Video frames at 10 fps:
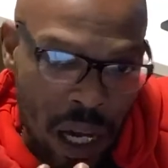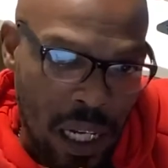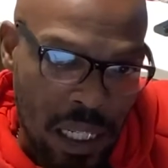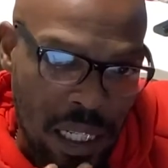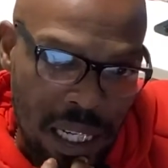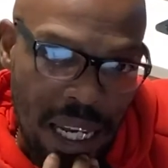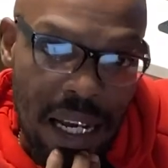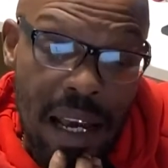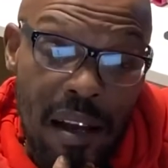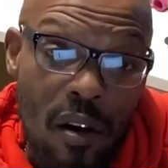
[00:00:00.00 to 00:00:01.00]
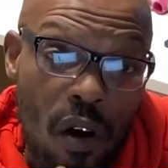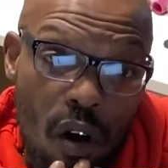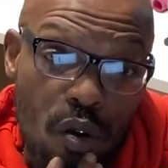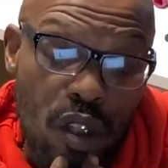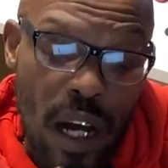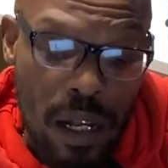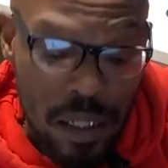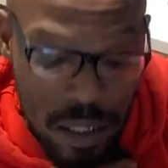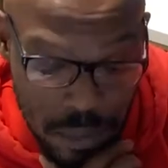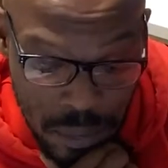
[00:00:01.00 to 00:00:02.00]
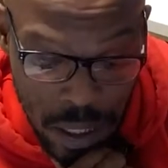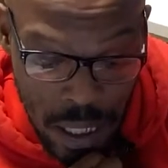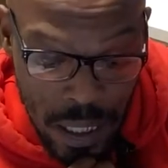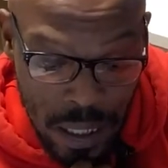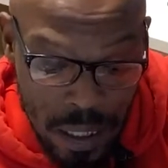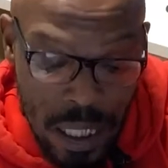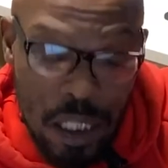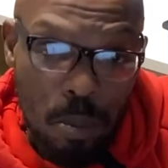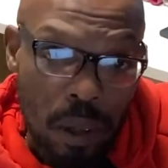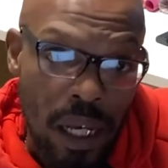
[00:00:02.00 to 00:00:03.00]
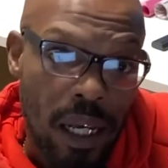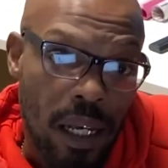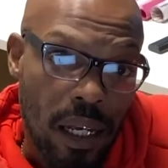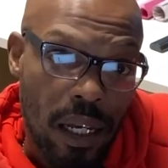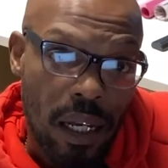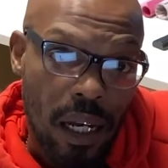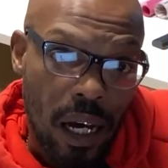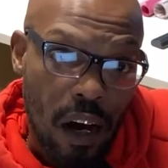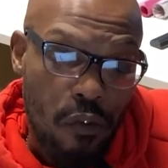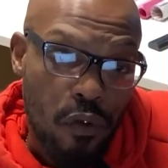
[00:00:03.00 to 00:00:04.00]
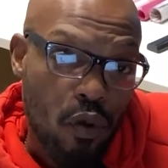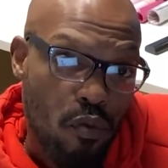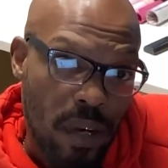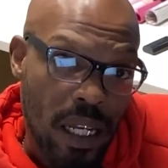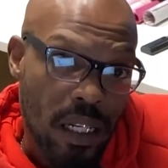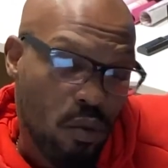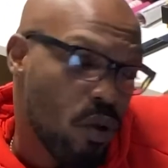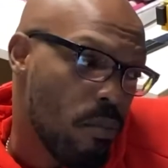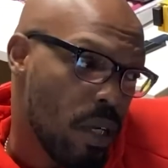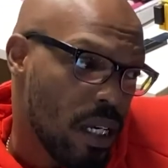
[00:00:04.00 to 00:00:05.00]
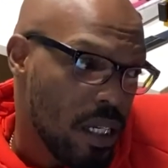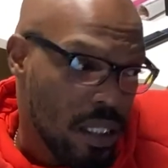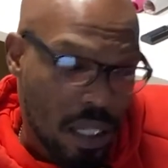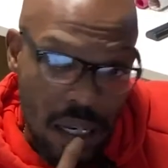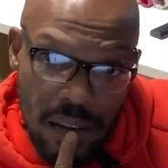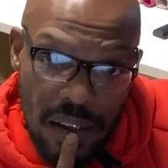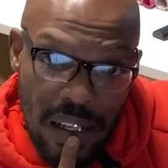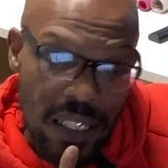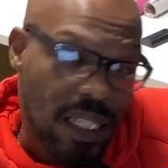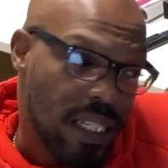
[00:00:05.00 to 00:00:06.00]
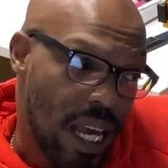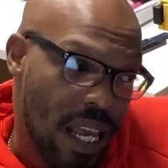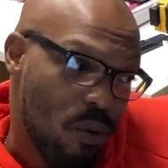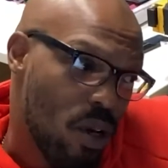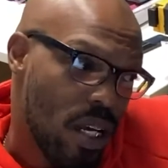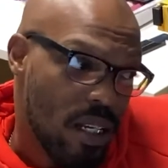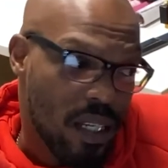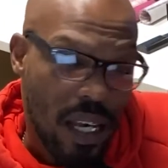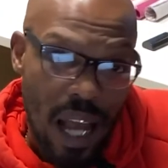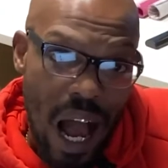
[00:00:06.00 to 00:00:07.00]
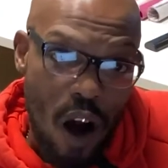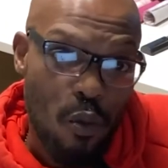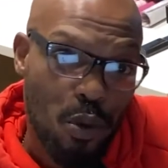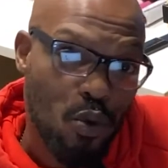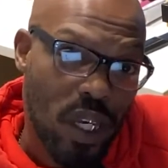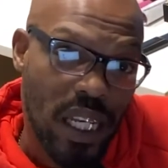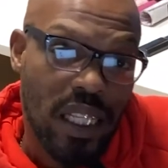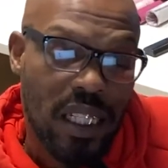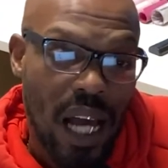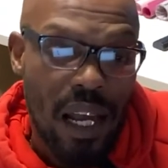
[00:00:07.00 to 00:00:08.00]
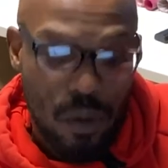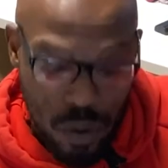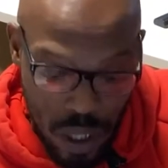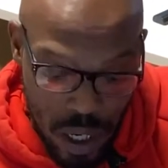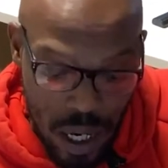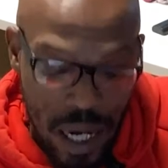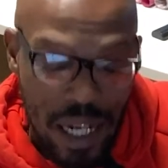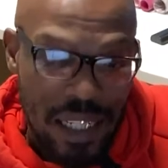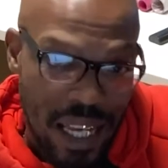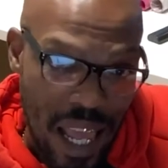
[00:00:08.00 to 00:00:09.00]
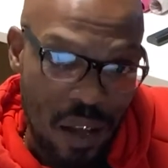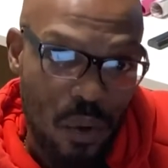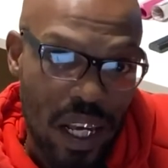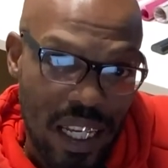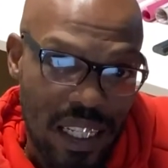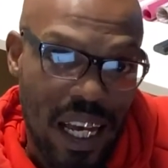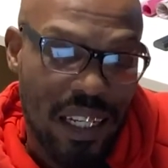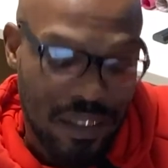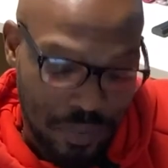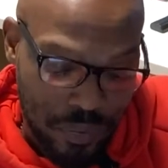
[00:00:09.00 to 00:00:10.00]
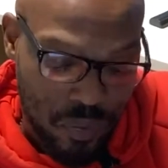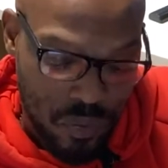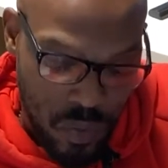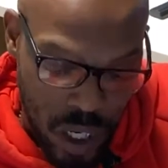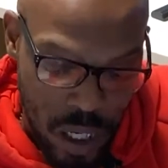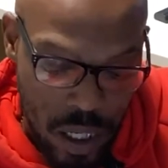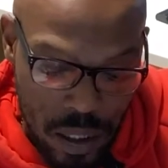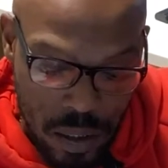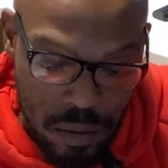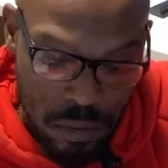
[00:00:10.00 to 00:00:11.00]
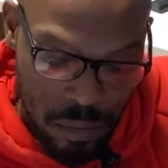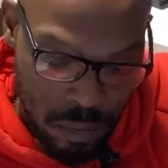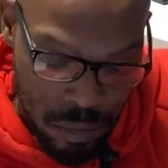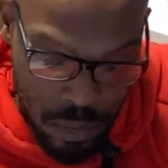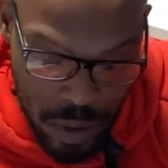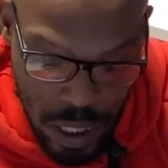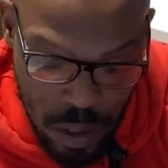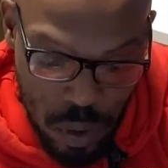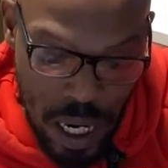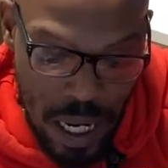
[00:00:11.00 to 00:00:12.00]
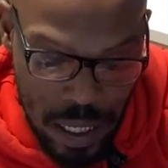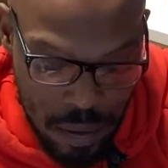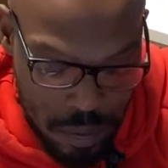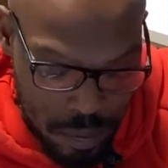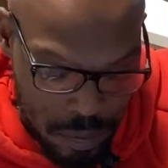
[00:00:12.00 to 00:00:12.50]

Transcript: Other than that, I ain't going to hold y'all. Look, this been a few minutes with me and EJ. It's a day with EJ. I hope you get the title, a day with EJ, cause that's what I am.